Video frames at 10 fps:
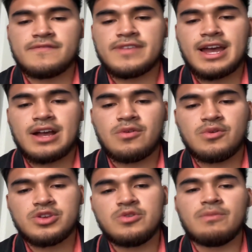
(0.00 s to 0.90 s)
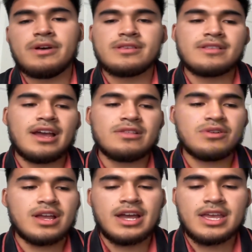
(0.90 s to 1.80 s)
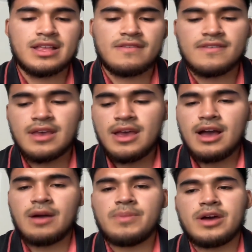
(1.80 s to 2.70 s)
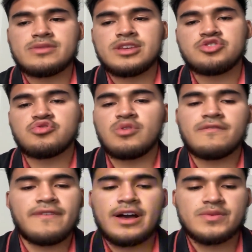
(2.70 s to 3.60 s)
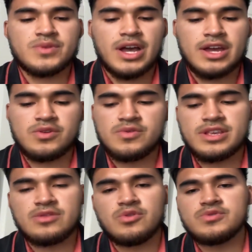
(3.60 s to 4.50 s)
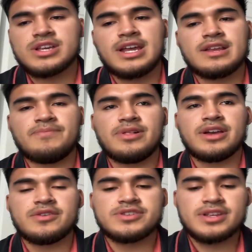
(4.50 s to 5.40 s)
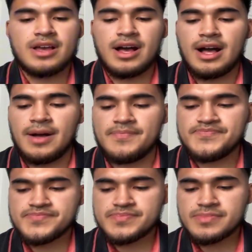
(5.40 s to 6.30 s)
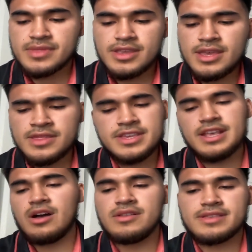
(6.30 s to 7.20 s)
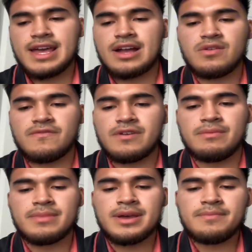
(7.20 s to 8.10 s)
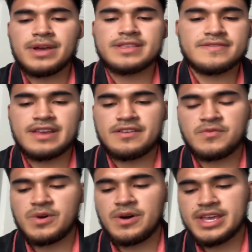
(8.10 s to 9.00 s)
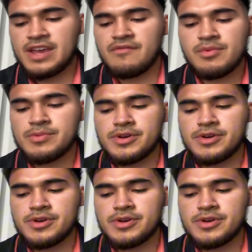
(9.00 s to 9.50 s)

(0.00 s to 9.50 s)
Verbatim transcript: tackle. You knew about the Tyler Guytons, about the Troy Fautanu, and those kind of players. The tackle from Penn State as well, I can't remember